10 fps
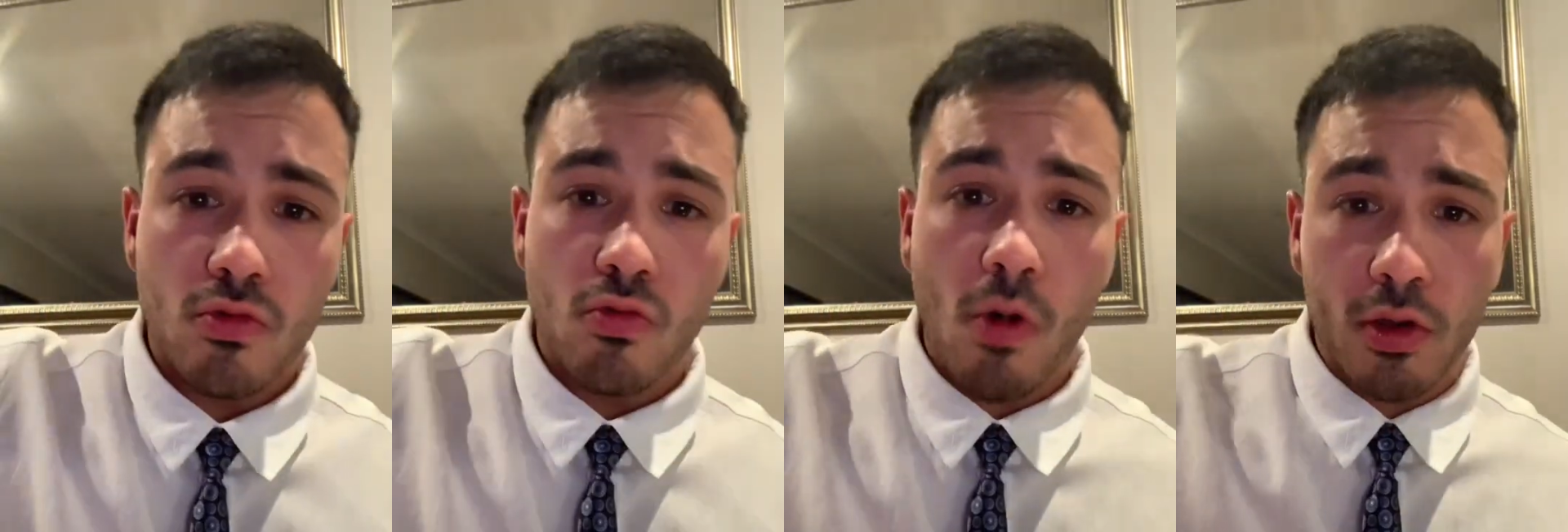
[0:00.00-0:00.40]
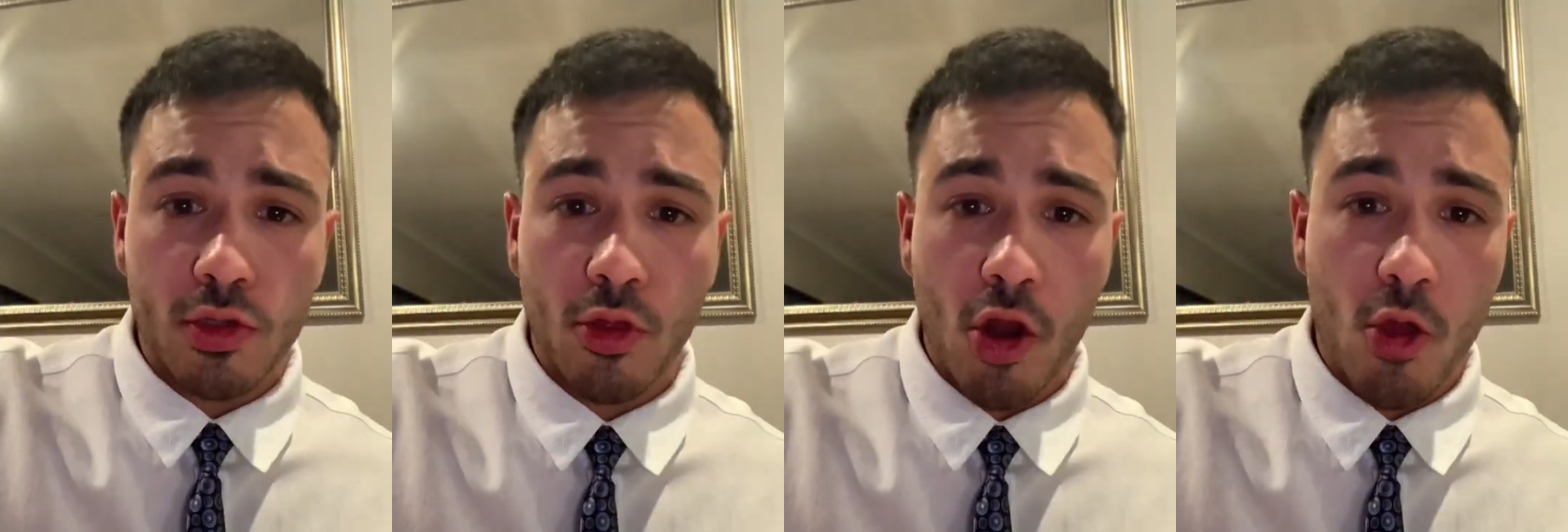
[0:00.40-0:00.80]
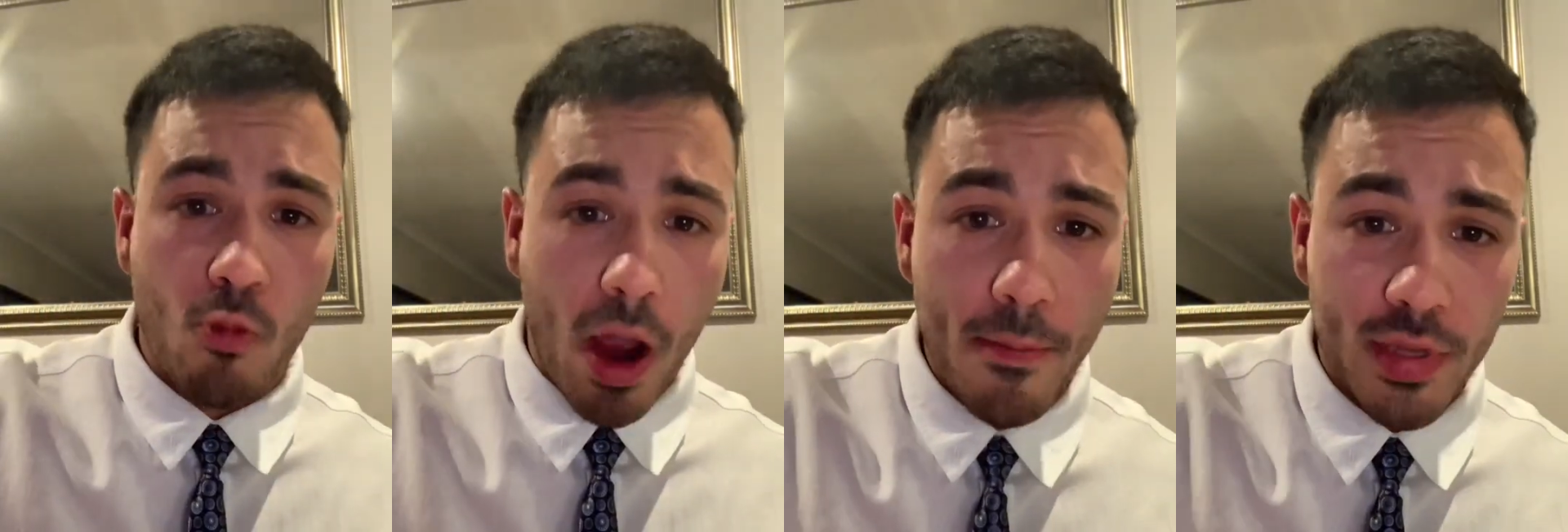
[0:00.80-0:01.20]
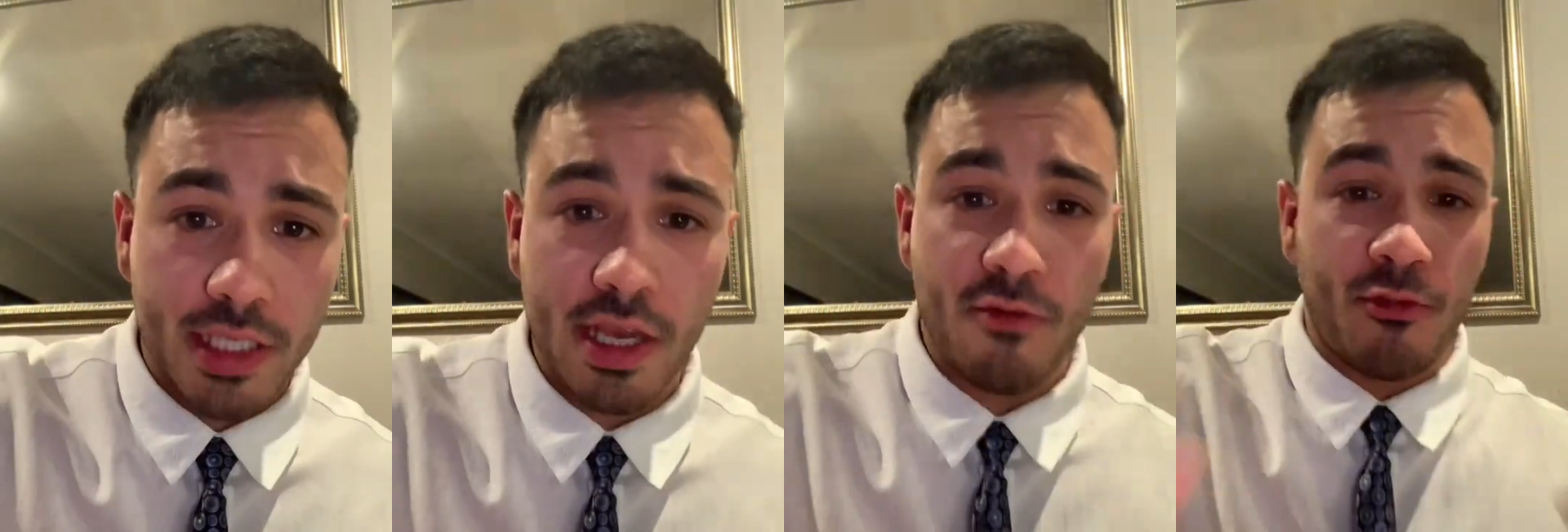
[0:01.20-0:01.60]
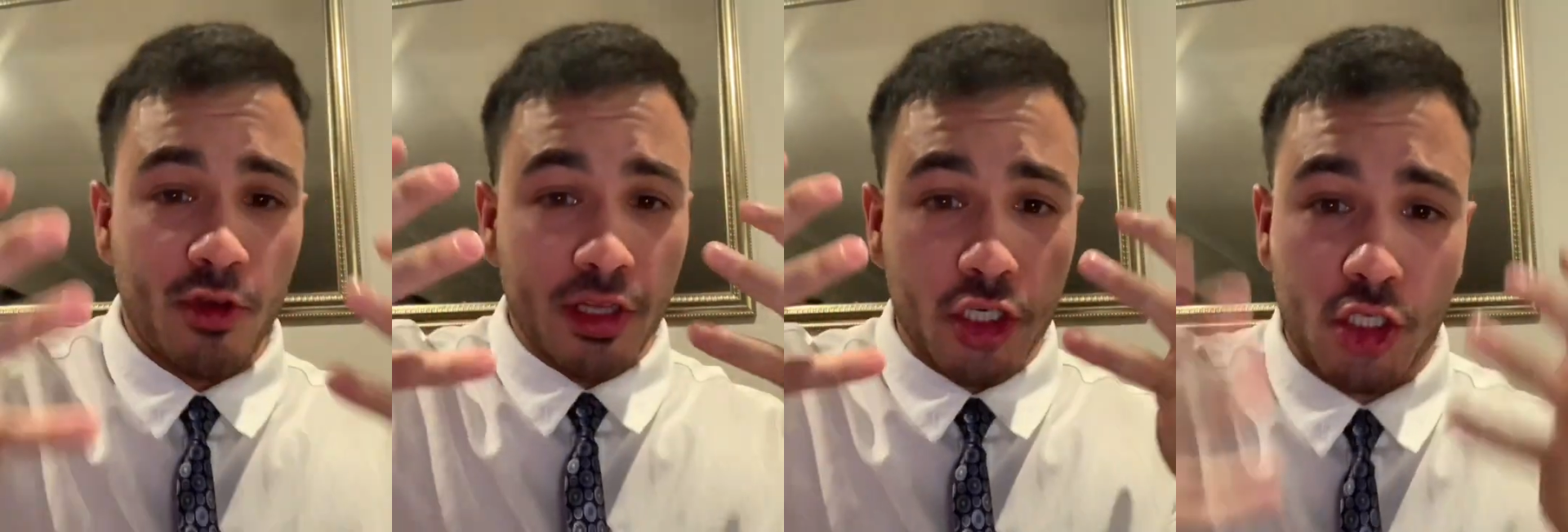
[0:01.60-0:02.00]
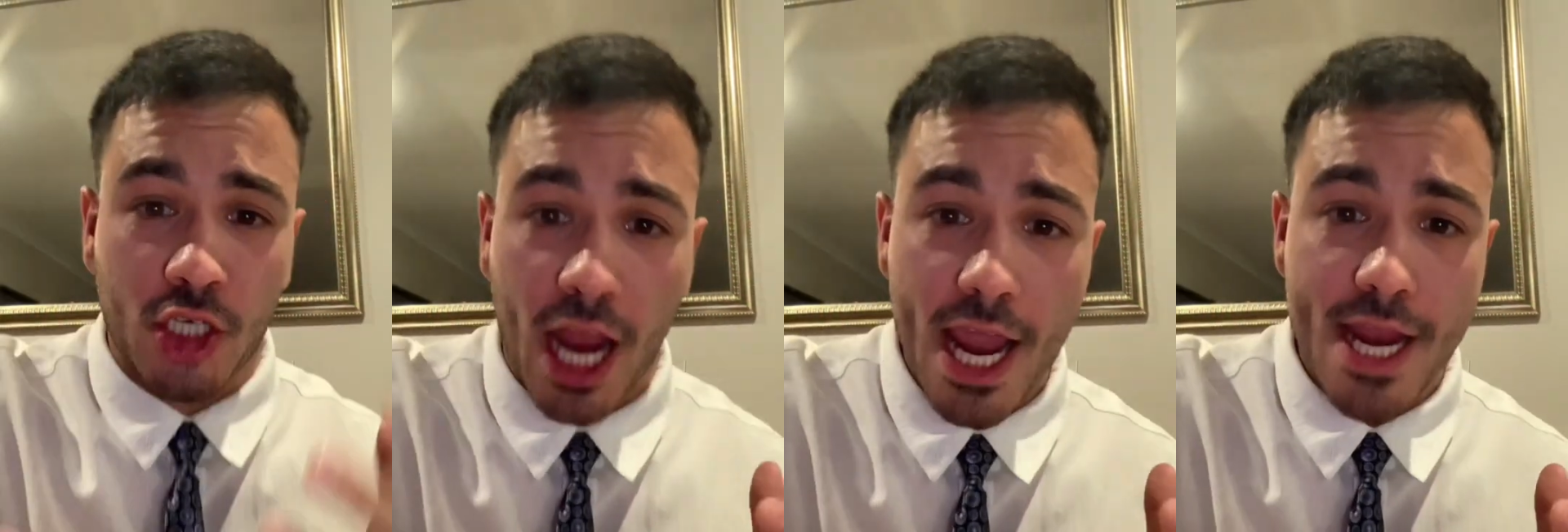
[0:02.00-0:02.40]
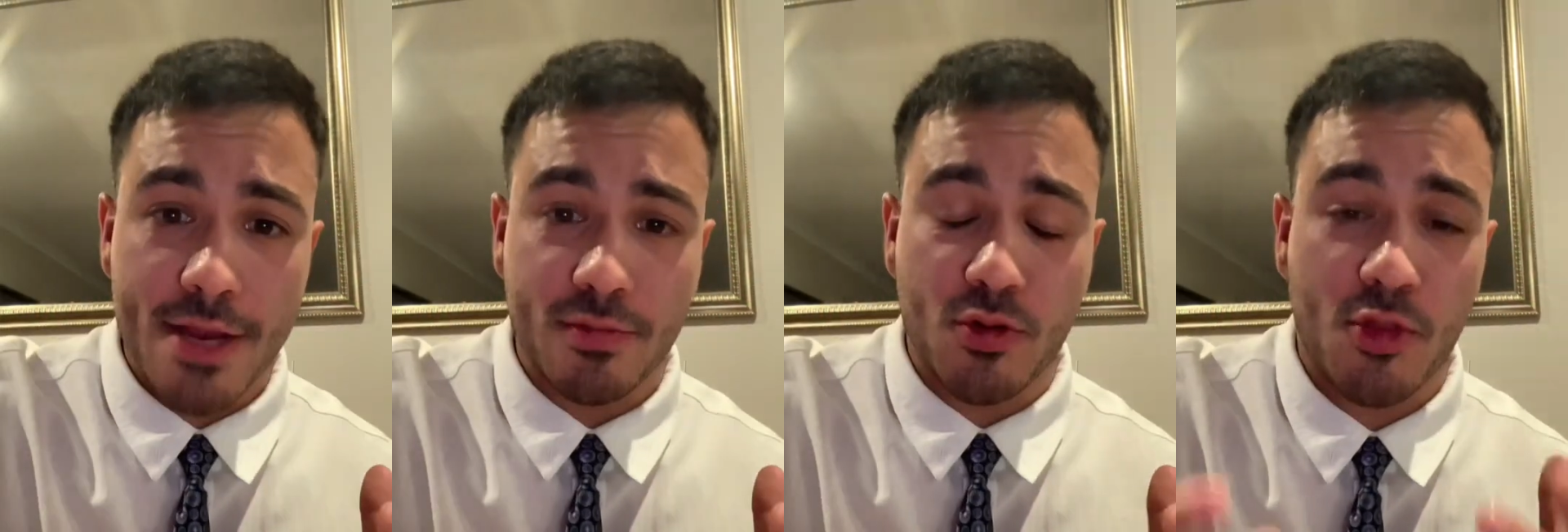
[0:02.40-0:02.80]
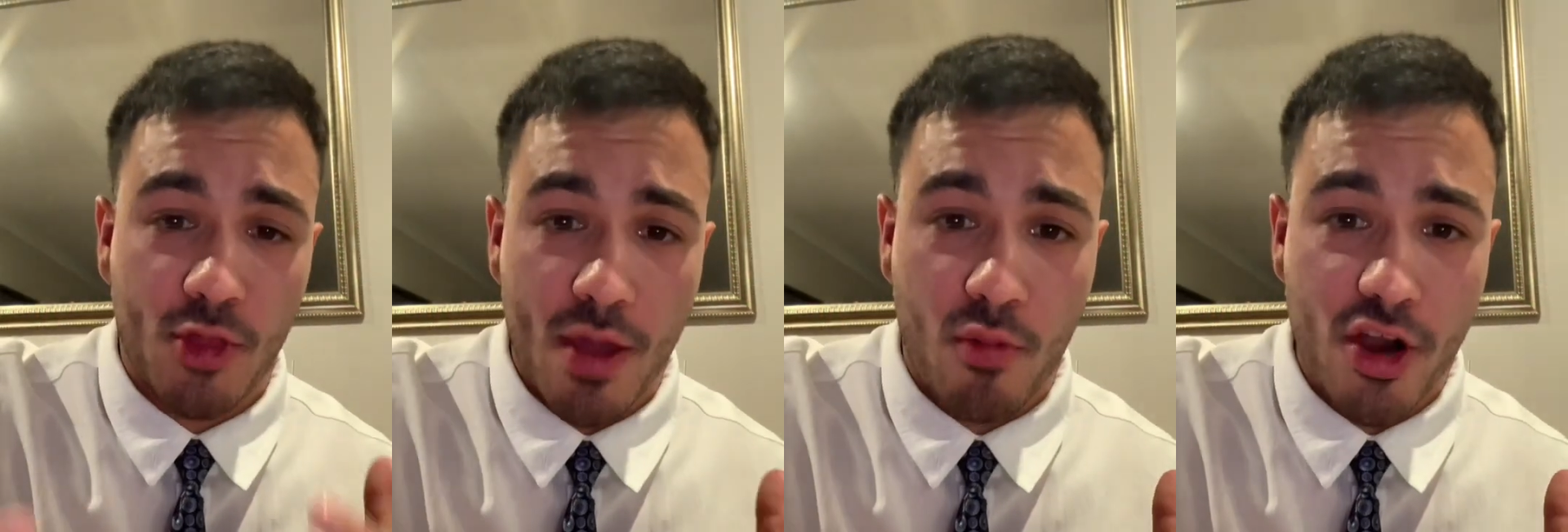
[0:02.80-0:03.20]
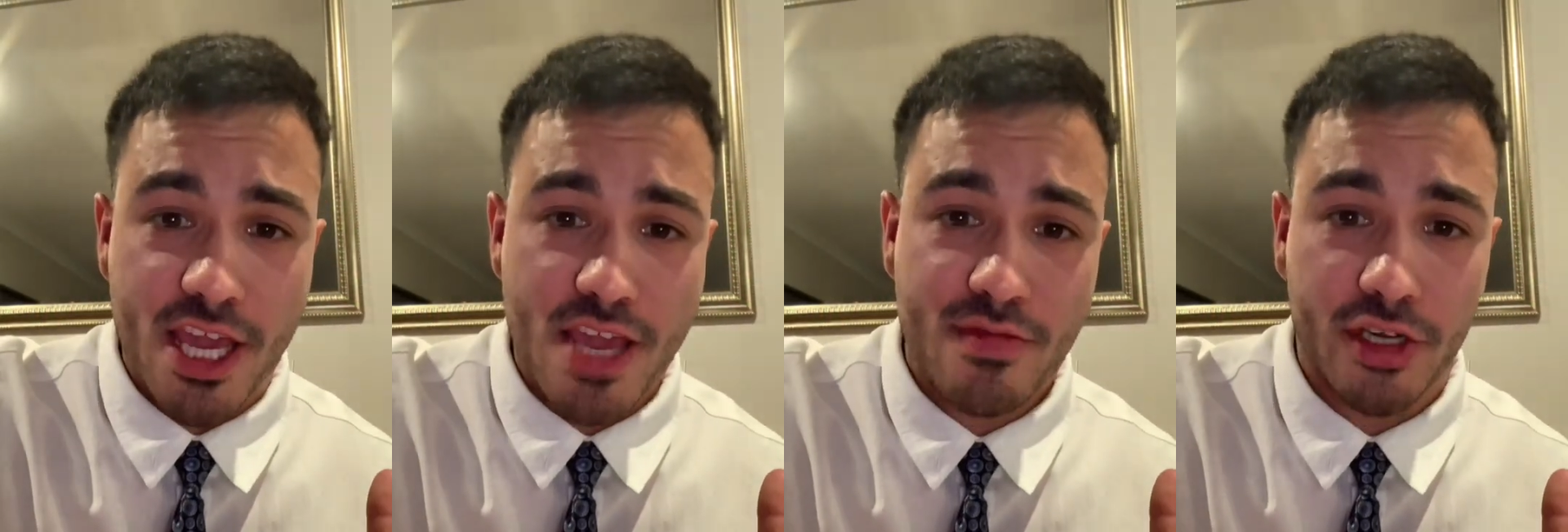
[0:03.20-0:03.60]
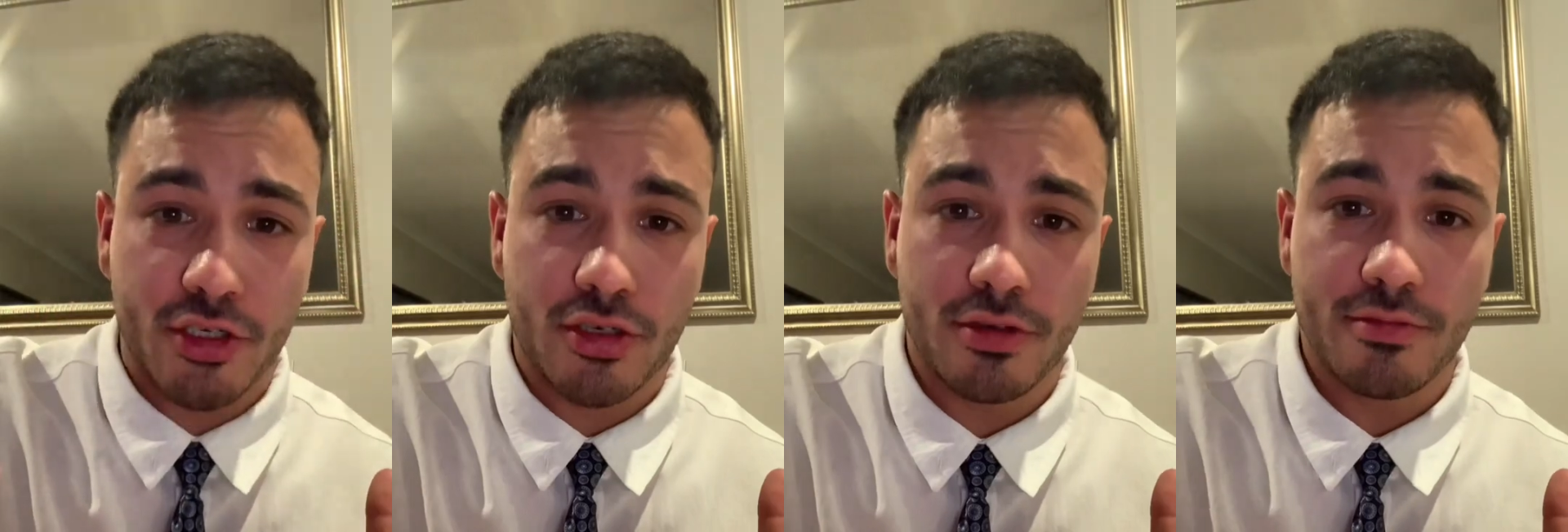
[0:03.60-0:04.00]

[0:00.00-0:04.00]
while 31% feel ashamed with their body image.